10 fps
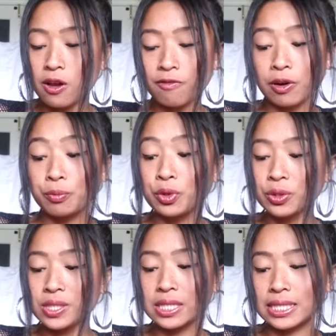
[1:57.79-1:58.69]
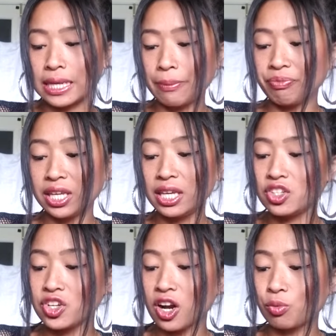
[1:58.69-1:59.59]
From root to tip,
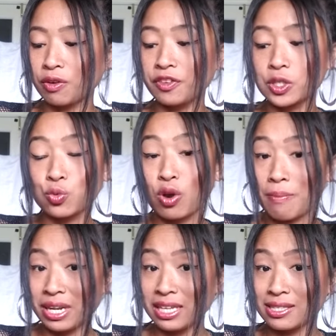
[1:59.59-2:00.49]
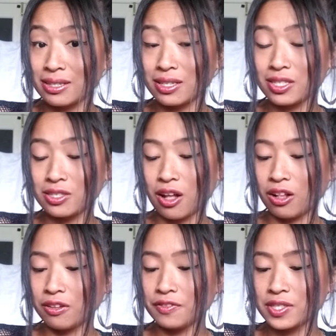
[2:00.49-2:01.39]
each card reveals remedies,
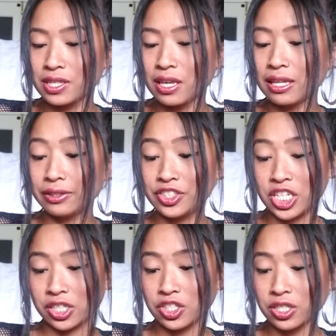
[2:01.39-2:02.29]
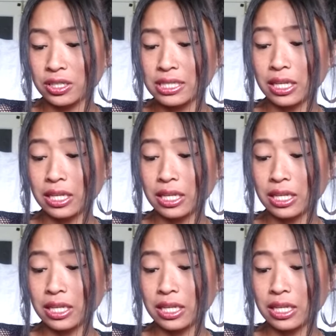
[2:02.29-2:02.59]
salves, tinctures,